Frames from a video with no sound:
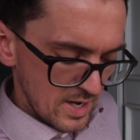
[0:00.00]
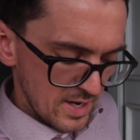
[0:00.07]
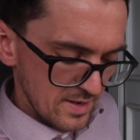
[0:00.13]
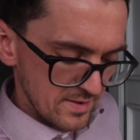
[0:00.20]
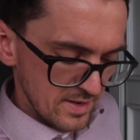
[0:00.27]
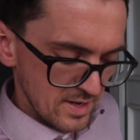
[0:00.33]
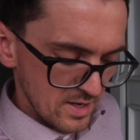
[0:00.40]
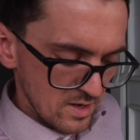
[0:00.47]

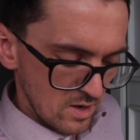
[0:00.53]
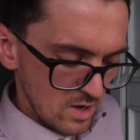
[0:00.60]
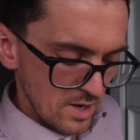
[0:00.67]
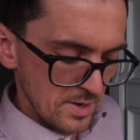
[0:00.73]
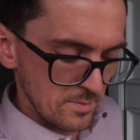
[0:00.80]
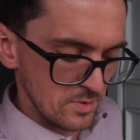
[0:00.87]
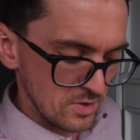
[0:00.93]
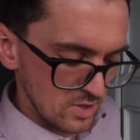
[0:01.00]
And then
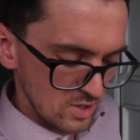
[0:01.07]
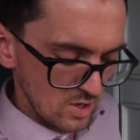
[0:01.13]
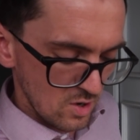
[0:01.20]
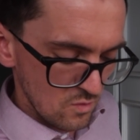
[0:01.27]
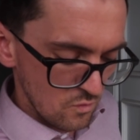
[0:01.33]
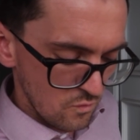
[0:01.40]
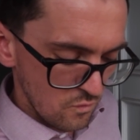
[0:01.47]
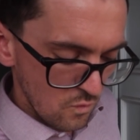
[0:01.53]
I'm going to
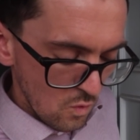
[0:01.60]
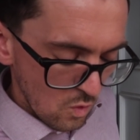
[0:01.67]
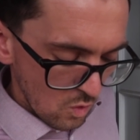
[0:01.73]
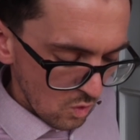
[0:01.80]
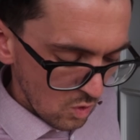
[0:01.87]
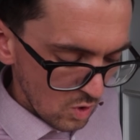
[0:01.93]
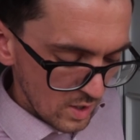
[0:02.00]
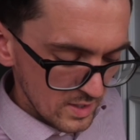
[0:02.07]
go
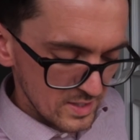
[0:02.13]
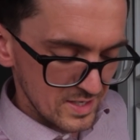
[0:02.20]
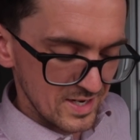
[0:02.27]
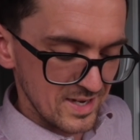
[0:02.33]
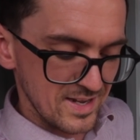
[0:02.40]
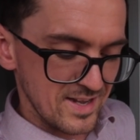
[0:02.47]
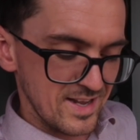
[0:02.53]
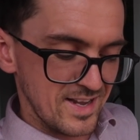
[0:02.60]
for
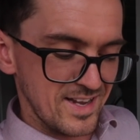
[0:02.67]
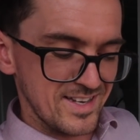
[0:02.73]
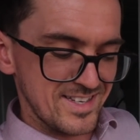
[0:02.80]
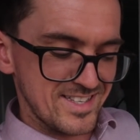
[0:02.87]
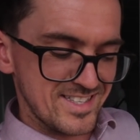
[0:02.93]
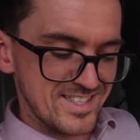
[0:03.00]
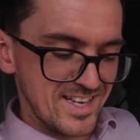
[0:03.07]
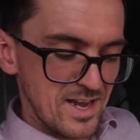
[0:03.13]
a
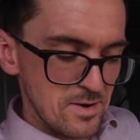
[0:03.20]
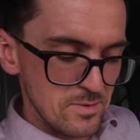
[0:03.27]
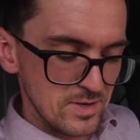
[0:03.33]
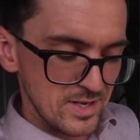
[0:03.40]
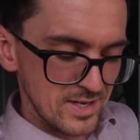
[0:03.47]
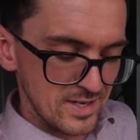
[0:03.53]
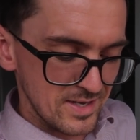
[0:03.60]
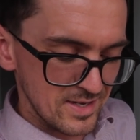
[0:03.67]

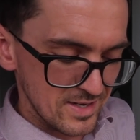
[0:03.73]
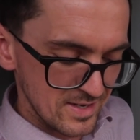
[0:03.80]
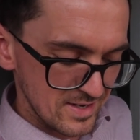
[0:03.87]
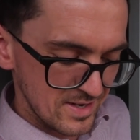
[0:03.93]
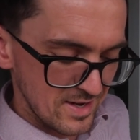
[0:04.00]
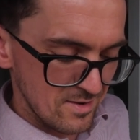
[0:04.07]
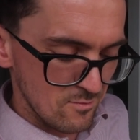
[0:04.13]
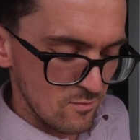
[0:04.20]
Saudi
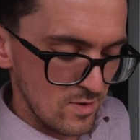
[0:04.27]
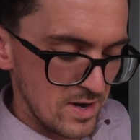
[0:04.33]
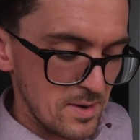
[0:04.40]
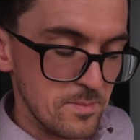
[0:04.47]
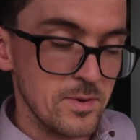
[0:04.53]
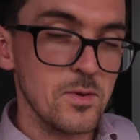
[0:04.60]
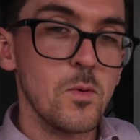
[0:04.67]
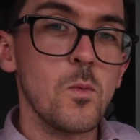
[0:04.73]

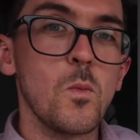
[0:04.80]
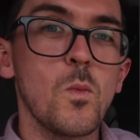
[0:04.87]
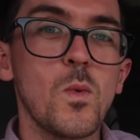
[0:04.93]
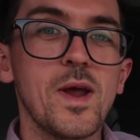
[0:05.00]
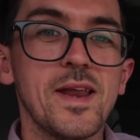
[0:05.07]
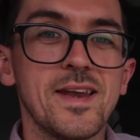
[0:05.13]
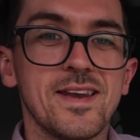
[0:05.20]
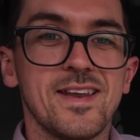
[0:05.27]
Arabia
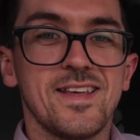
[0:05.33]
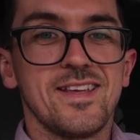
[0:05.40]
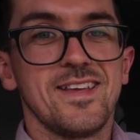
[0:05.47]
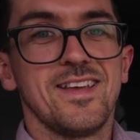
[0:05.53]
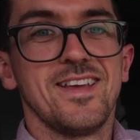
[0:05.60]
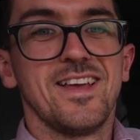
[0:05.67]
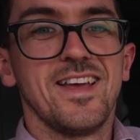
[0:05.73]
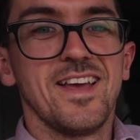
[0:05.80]
win
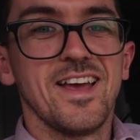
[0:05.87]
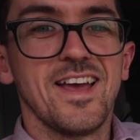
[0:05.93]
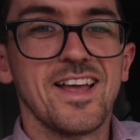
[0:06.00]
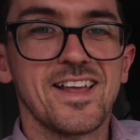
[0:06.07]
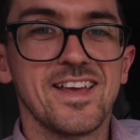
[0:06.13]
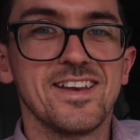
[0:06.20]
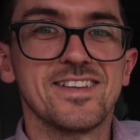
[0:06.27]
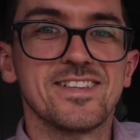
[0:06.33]

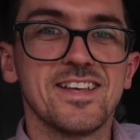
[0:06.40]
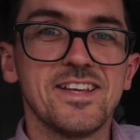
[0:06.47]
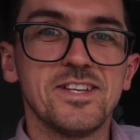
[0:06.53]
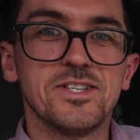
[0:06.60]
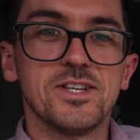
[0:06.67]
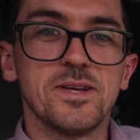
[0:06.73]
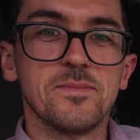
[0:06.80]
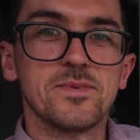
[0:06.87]
against
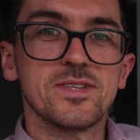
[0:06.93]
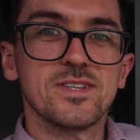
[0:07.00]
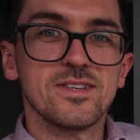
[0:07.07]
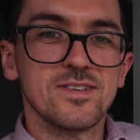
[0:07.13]
Egypt.